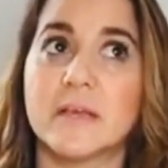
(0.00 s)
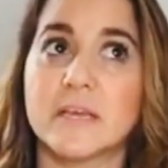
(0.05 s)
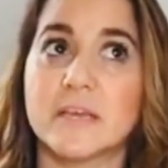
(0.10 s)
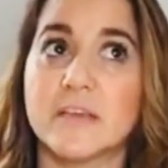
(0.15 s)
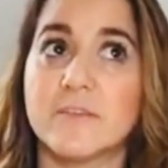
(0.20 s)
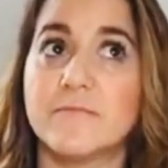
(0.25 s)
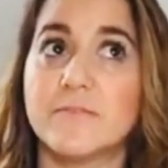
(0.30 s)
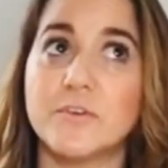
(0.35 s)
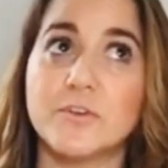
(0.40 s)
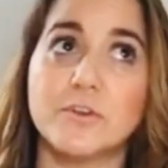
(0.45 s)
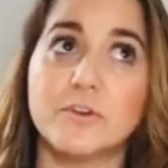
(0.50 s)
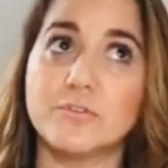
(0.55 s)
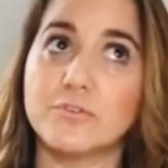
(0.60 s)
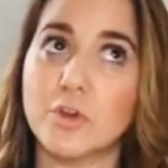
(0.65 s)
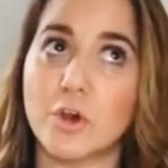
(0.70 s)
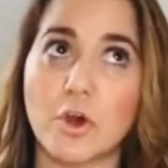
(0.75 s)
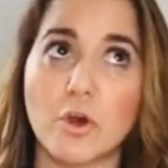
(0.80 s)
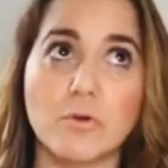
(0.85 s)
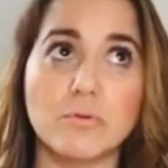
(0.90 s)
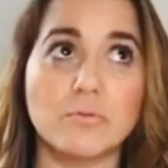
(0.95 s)
if you don't
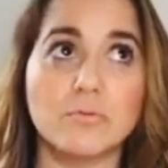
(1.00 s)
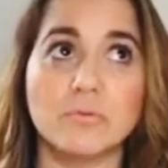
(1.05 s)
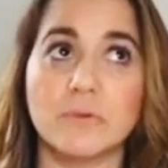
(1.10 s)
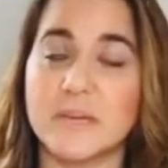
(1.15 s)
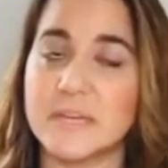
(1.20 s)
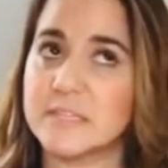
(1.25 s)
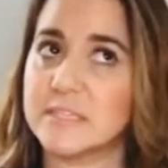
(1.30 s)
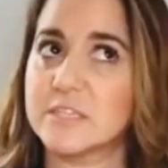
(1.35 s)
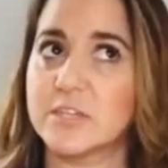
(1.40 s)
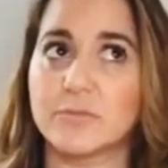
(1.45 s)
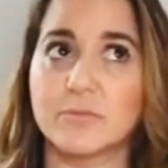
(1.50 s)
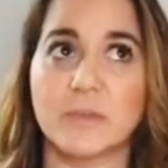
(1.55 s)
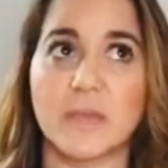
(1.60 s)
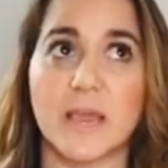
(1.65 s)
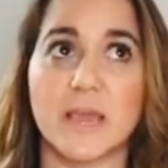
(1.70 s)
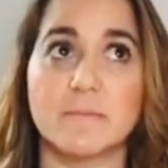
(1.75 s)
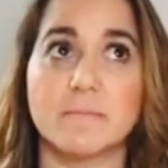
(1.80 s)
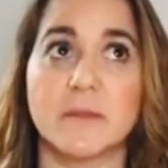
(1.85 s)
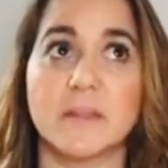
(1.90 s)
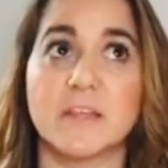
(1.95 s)
know, it's
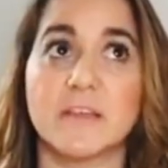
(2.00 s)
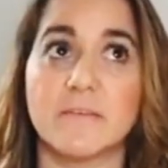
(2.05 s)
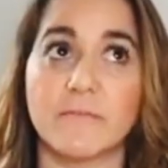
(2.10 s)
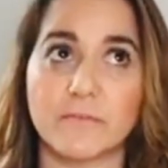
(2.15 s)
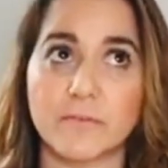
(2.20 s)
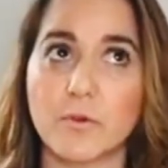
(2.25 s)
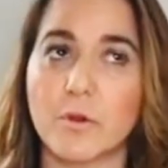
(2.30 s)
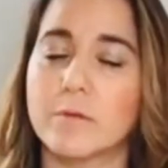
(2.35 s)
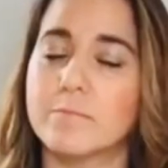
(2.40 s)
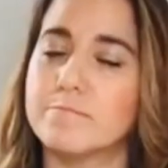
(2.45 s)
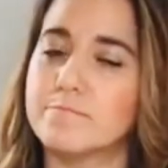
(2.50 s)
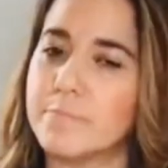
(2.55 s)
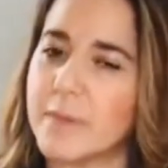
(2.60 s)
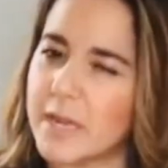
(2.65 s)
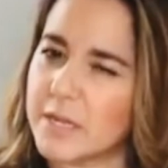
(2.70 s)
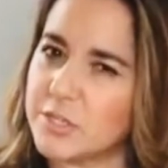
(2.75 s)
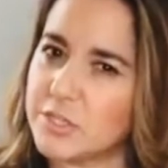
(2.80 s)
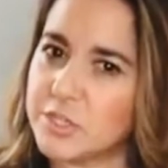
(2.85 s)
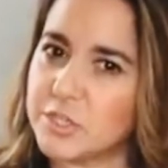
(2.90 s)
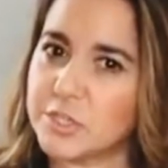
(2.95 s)
okay, but if you're
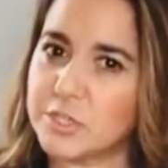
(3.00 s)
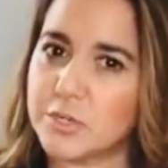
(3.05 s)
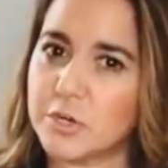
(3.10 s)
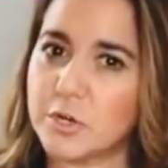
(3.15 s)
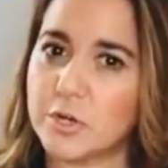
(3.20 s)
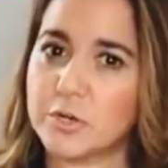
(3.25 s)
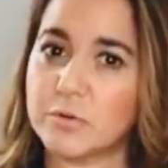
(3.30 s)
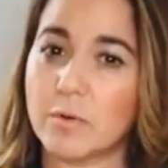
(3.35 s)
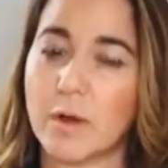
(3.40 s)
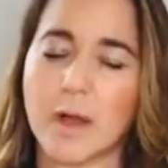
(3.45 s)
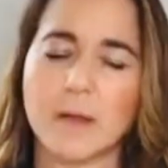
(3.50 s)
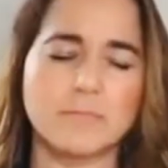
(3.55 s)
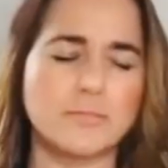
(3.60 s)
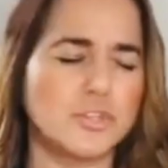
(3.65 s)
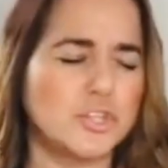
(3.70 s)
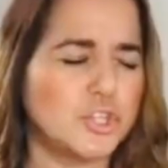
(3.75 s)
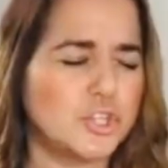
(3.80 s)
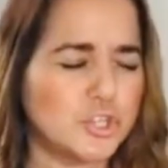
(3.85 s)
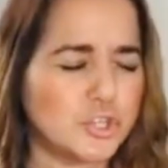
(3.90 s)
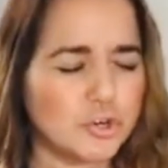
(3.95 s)
meant to know, I'm
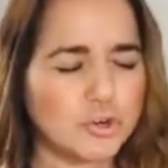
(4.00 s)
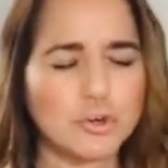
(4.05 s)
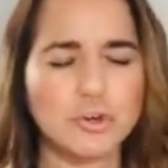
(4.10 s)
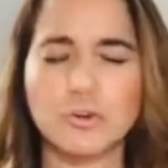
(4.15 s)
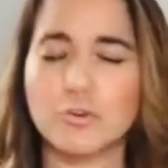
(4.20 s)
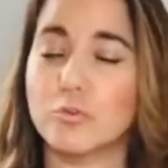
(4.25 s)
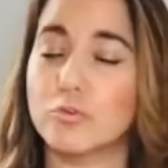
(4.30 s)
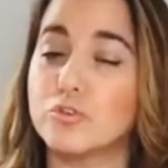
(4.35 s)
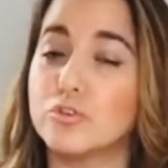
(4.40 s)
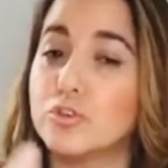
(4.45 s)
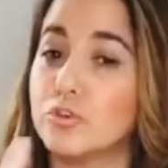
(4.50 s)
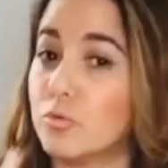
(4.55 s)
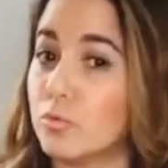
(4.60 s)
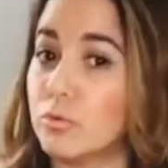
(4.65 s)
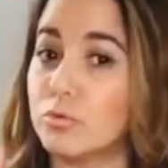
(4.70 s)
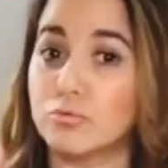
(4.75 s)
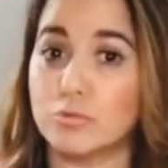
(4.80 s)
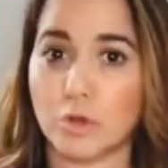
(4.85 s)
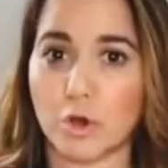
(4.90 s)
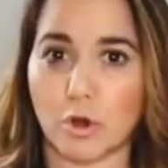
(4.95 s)
sure you
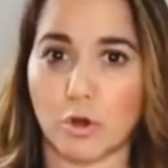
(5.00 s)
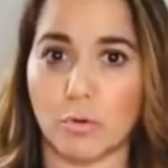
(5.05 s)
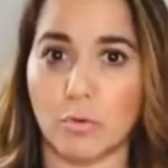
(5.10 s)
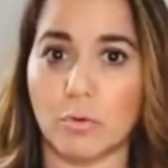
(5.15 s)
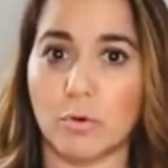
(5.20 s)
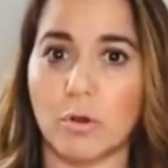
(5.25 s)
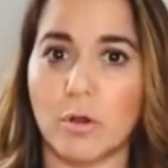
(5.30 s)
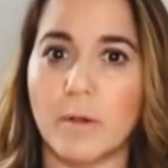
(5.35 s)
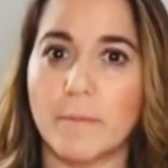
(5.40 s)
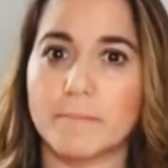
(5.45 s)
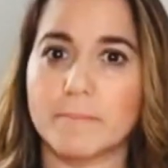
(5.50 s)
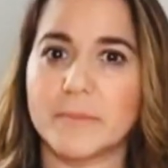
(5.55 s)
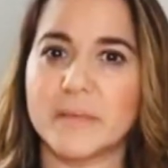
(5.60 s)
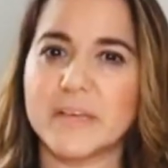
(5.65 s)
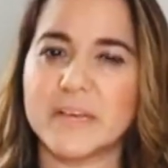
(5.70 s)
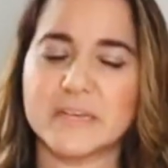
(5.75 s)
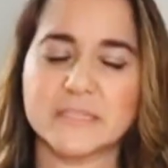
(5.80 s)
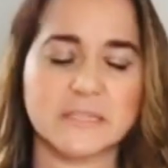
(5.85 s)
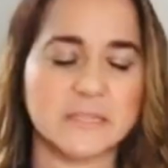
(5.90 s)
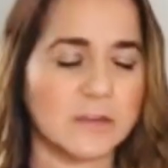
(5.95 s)
will know
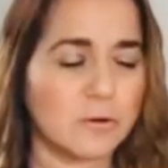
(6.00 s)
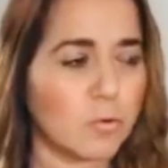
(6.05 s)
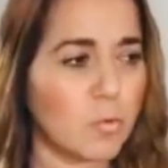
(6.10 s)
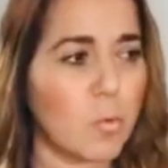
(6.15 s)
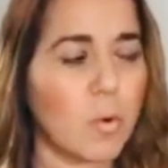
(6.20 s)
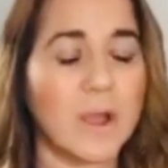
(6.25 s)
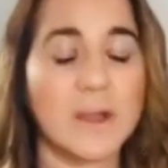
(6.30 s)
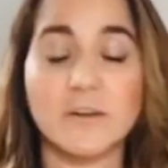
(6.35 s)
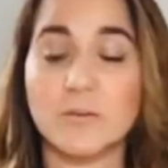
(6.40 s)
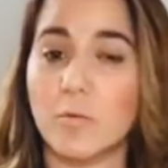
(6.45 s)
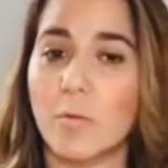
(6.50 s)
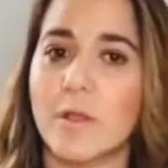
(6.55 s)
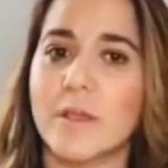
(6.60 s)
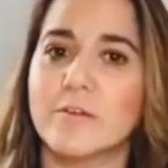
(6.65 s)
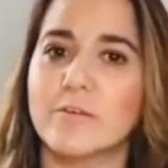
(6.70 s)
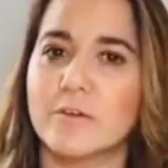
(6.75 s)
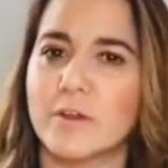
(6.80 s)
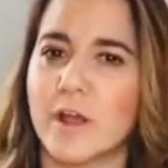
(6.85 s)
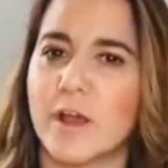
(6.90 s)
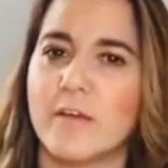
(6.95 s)
because in one way
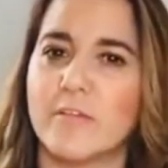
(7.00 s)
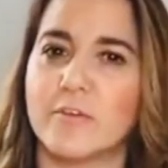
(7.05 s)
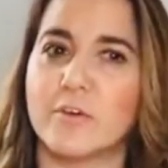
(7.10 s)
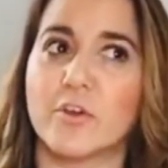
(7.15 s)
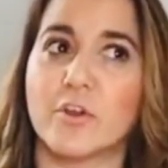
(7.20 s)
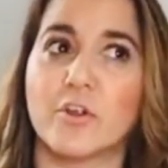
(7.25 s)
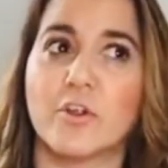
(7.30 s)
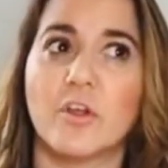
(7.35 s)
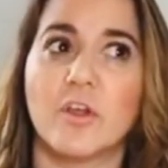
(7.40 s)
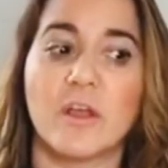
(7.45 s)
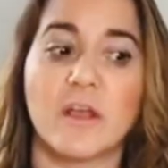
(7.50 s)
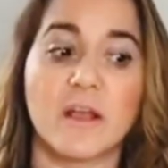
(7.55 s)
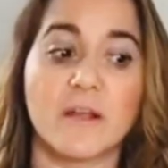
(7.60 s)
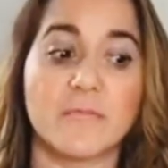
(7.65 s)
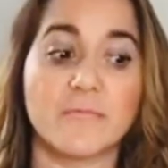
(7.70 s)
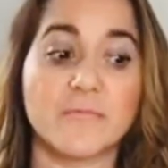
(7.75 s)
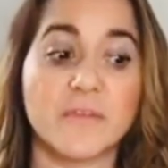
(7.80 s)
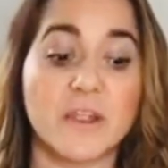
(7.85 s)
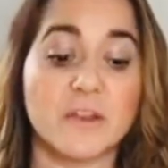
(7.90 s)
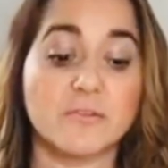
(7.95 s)
or another,
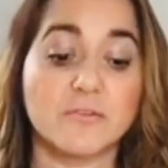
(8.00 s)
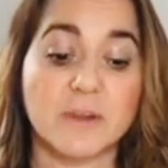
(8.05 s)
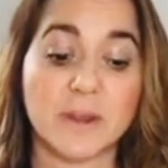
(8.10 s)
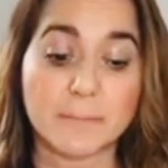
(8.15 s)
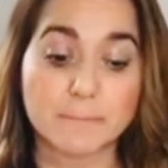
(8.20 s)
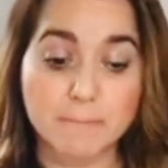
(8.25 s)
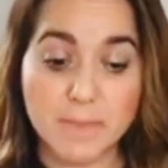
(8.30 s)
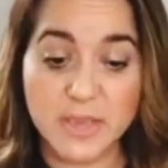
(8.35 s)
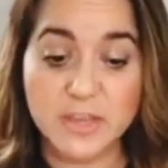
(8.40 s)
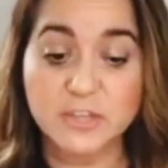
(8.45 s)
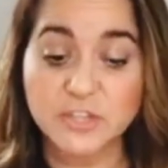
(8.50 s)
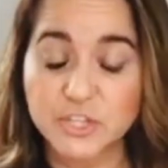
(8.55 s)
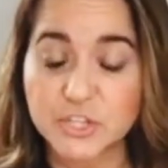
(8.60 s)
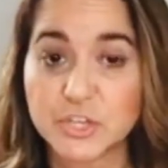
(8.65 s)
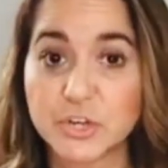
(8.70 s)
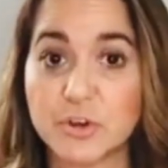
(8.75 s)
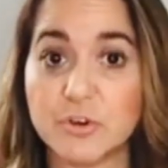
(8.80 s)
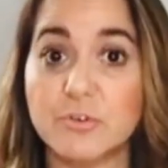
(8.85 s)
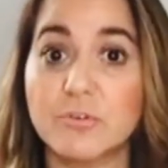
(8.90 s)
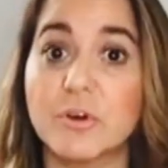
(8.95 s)
they're gonna make
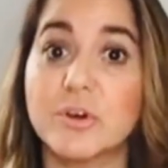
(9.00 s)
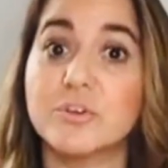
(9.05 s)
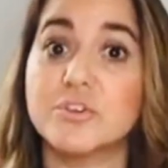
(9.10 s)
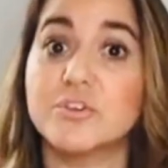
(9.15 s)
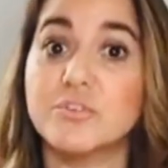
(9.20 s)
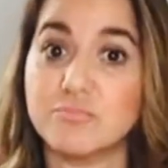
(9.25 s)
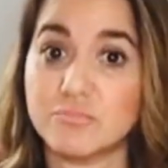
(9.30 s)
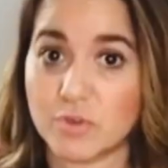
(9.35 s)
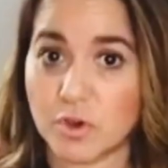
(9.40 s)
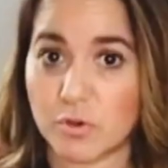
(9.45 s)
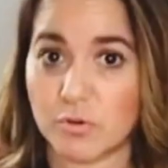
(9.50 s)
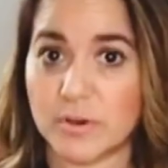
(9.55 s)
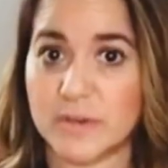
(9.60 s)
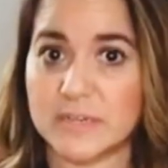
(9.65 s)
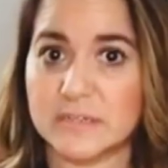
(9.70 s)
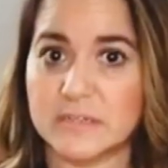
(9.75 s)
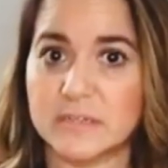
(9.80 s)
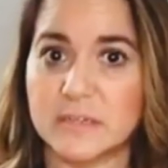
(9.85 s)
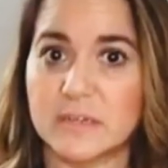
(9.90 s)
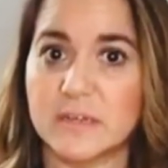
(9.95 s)
sure you know
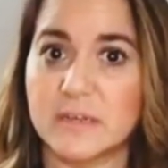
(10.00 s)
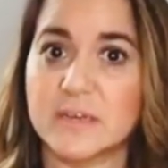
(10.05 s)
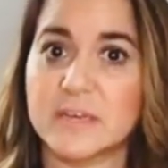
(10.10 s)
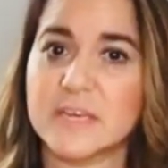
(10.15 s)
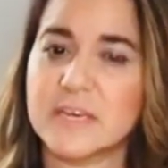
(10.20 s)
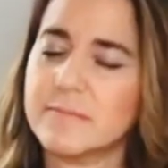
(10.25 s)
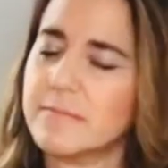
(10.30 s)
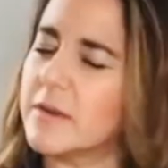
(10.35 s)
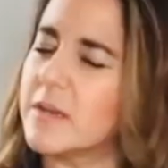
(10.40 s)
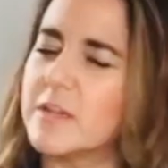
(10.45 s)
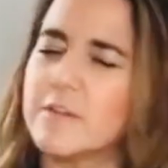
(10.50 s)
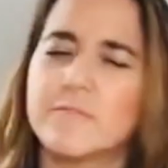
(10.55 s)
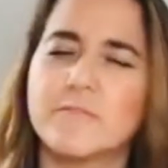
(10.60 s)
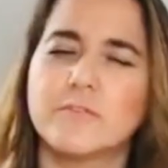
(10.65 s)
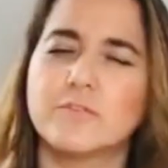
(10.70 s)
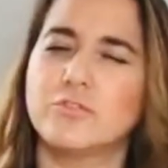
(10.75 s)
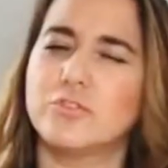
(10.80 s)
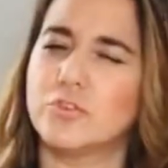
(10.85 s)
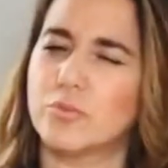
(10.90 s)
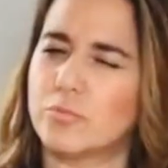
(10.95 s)
it, even if
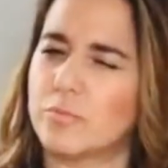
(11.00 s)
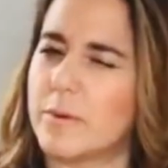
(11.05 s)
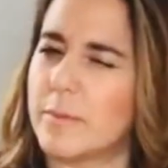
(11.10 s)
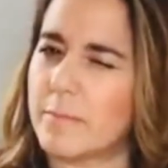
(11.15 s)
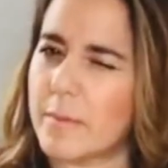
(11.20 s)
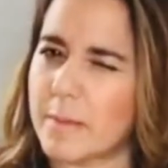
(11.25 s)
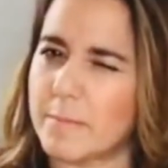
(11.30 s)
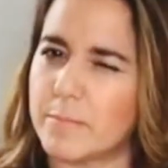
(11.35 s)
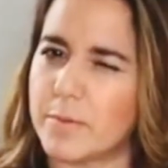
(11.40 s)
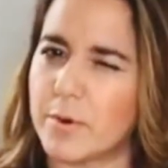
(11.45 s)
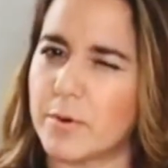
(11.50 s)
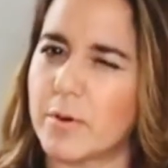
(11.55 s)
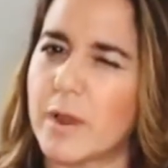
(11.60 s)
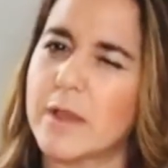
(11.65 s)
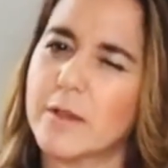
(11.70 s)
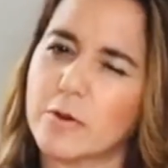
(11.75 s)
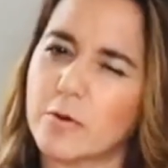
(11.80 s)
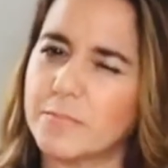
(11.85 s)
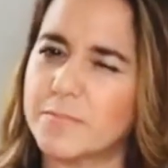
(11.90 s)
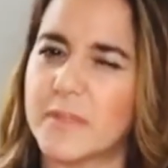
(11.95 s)
you don't remember. I
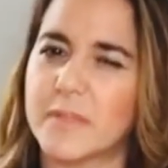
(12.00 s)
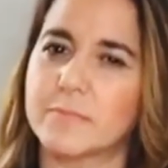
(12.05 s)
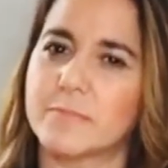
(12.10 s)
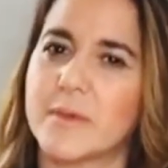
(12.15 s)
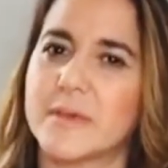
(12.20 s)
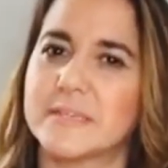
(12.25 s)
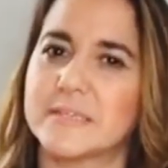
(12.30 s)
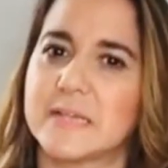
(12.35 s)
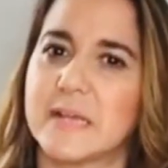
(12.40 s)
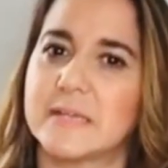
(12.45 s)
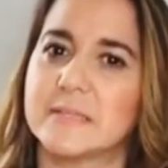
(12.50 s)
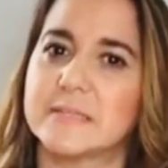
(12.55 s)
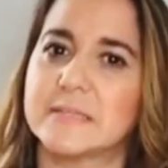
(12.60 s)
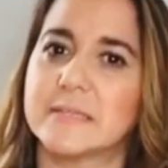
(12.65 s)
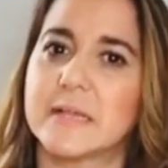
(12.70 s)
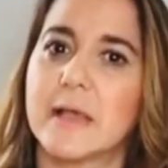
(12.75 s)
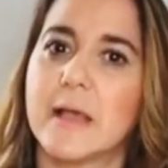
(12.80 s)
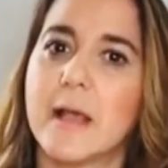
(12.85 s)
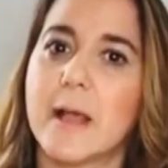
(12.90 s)
hope that makes sense.